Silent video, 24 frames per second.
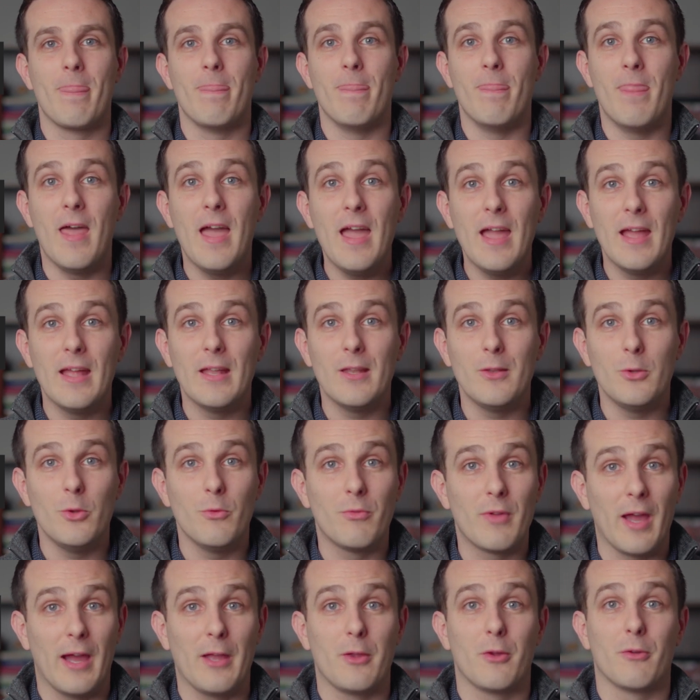Then
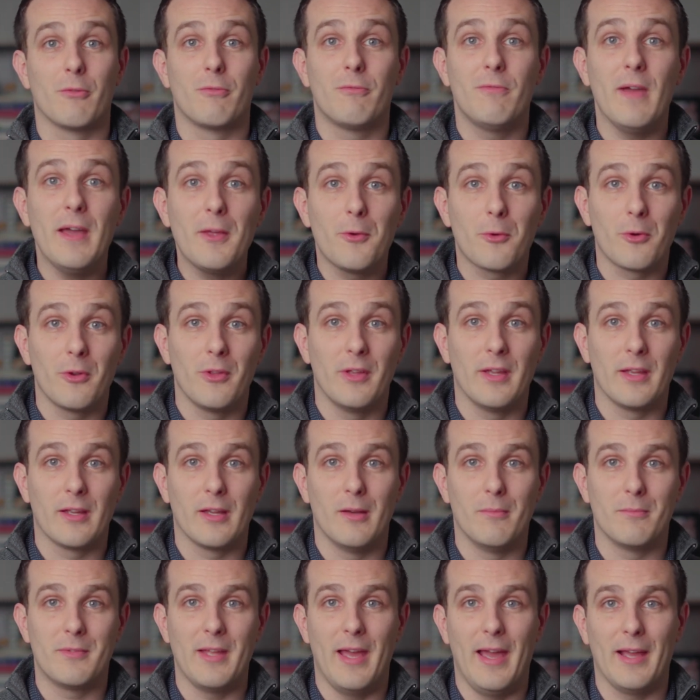you've got your federal
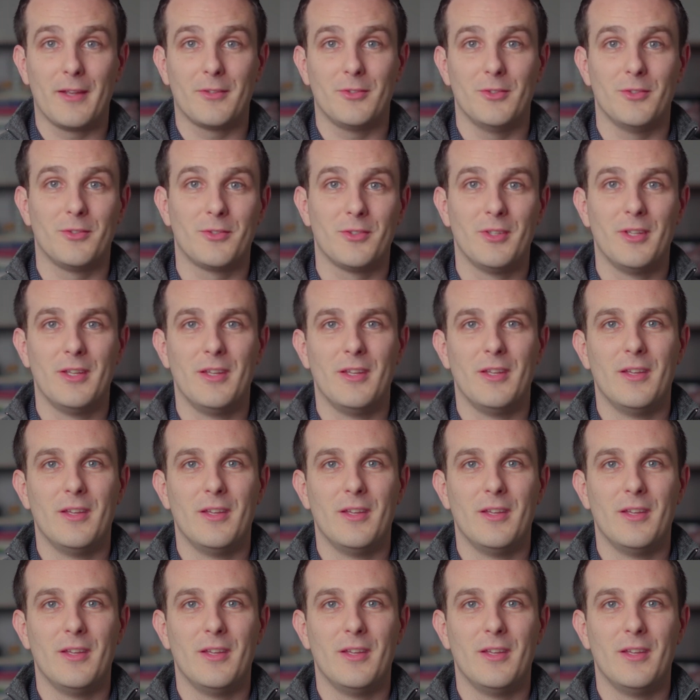income taxes.